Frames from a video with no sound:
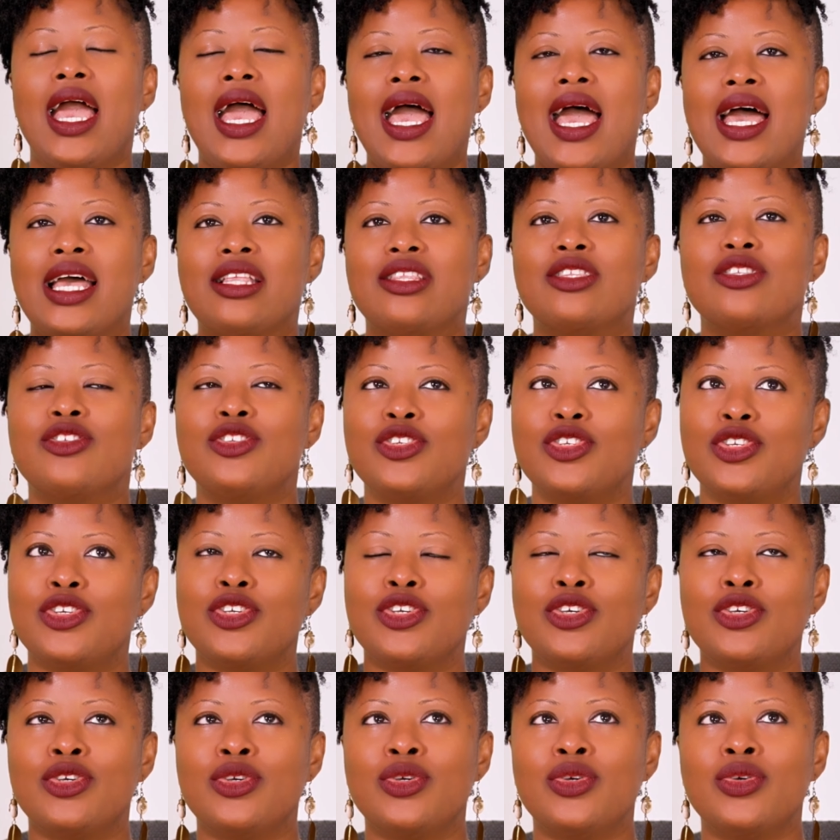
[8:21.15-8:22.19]
and
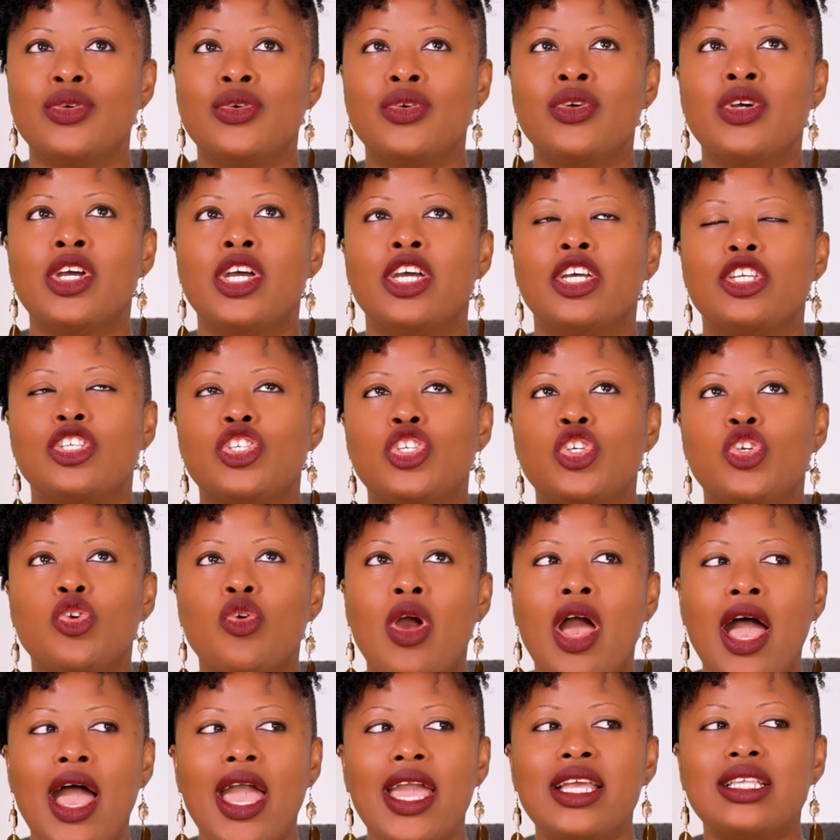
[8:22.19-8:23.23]
to
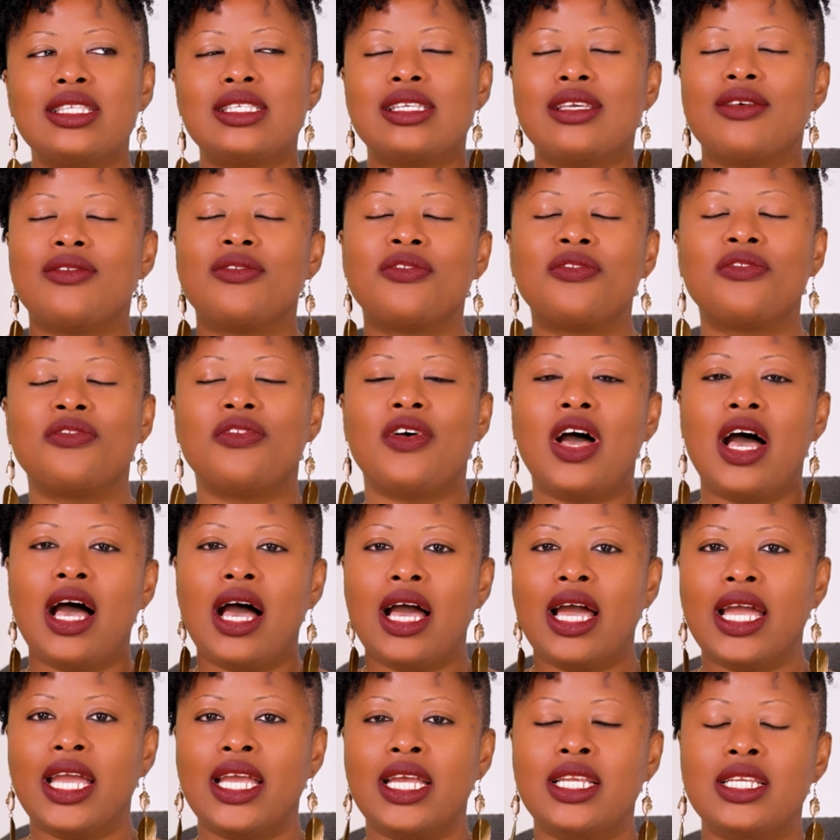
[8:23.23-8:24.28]
try to
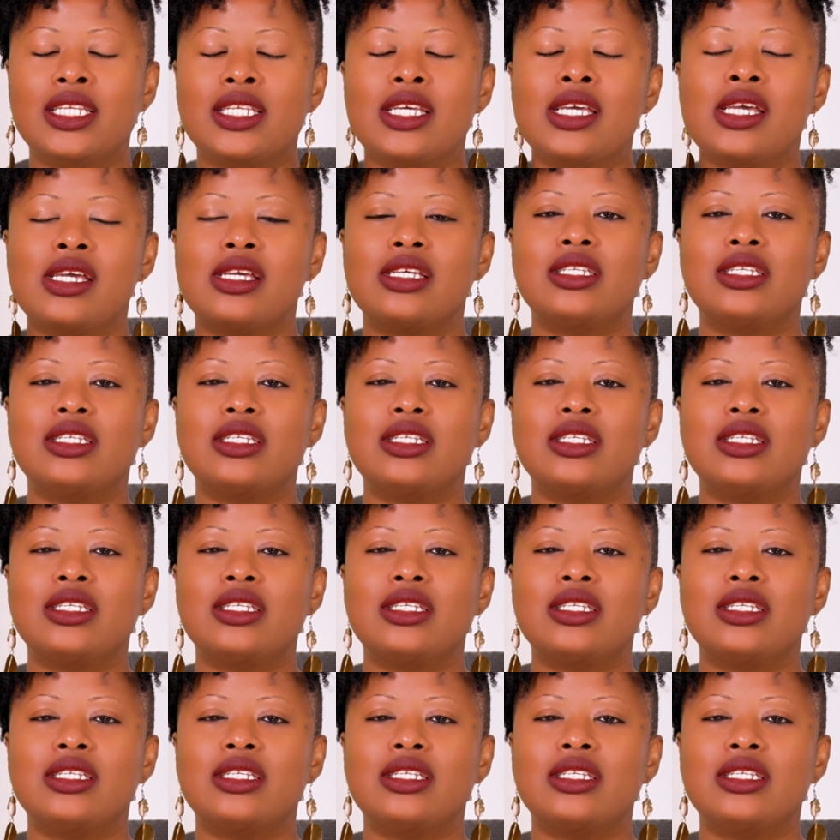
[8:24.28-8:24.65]
find